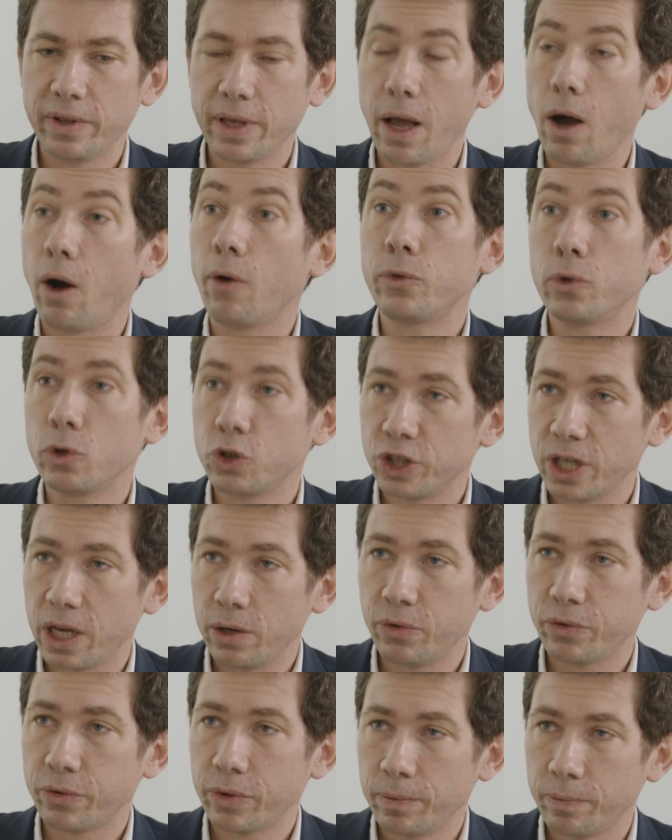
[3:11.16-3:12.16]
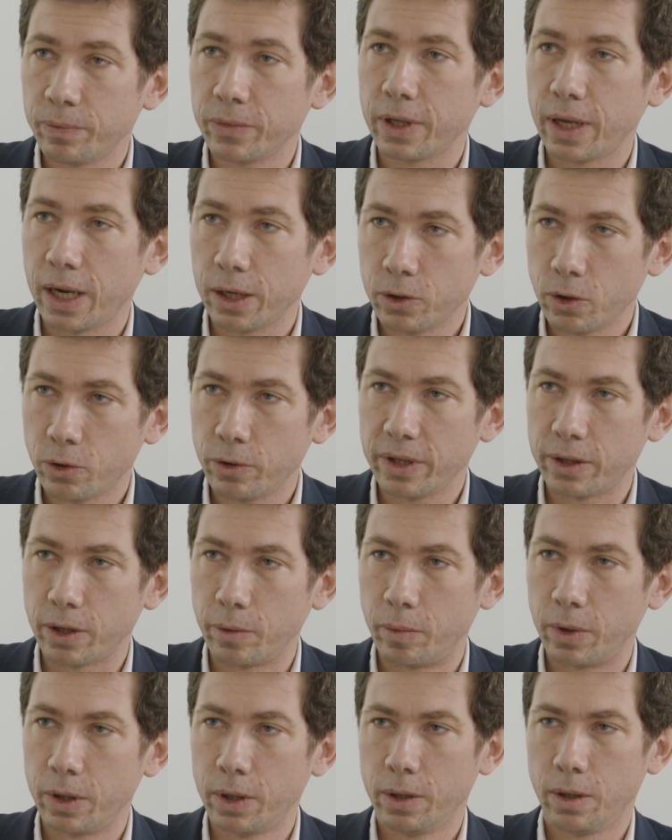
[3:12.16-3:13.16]
say off-the-shelf
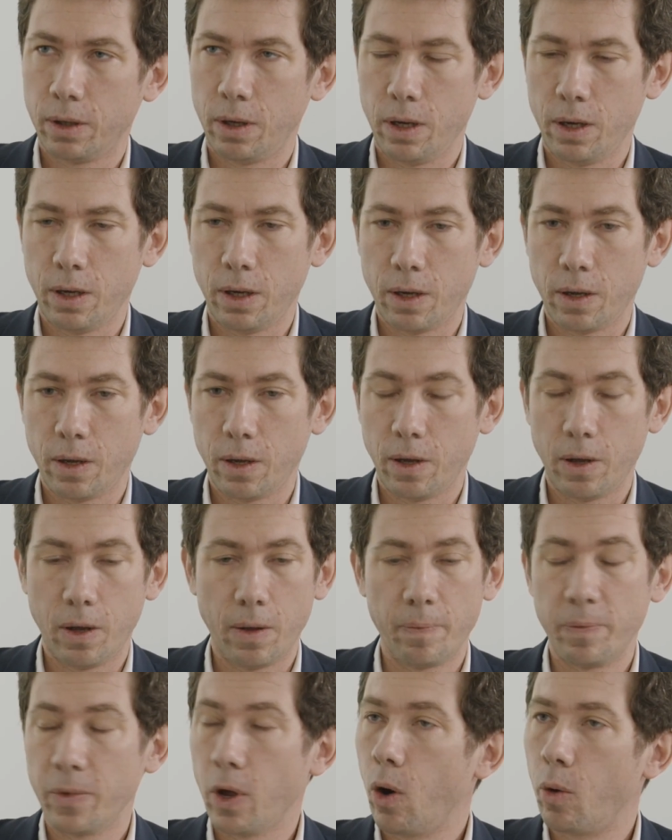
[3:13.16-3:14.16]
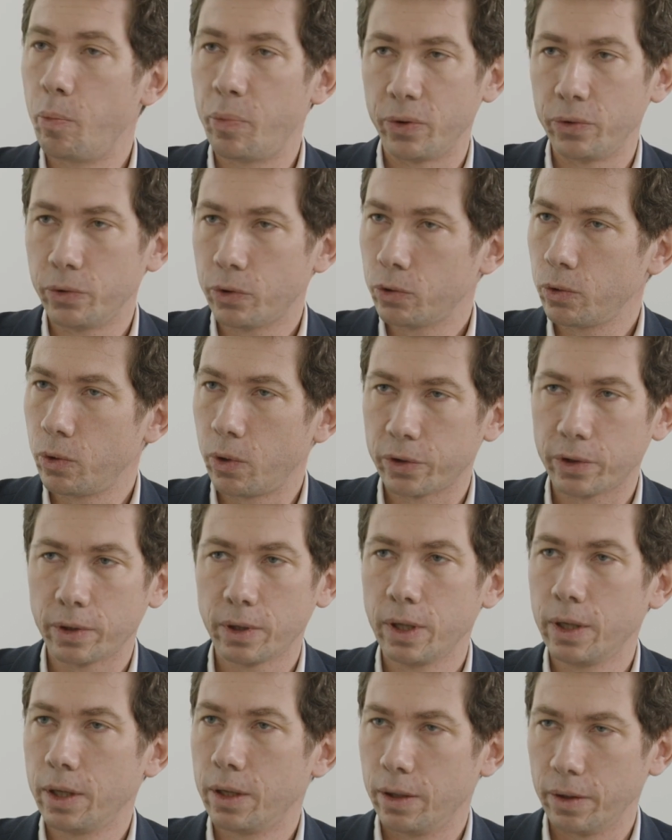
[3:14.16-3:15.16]
algorithm, open
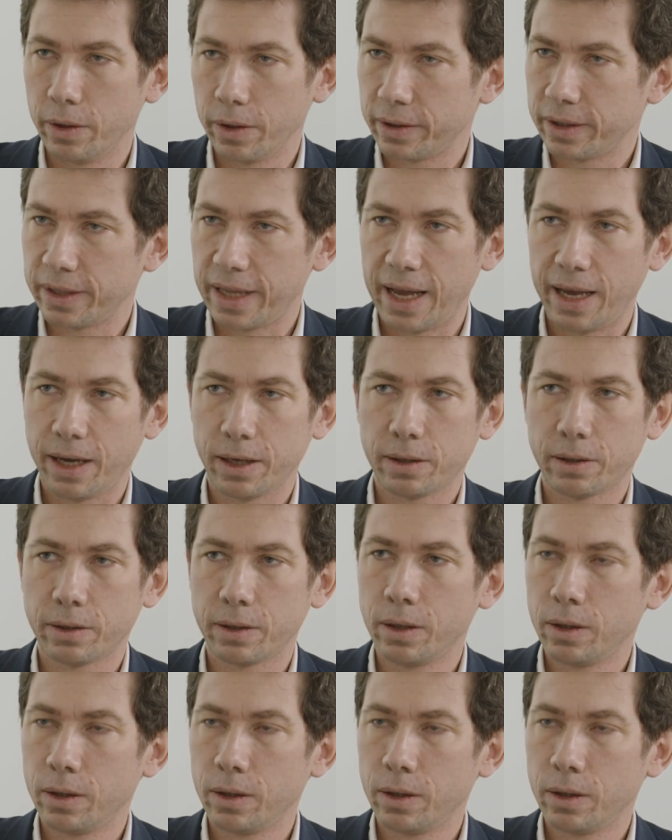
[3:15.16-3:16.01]
source stacks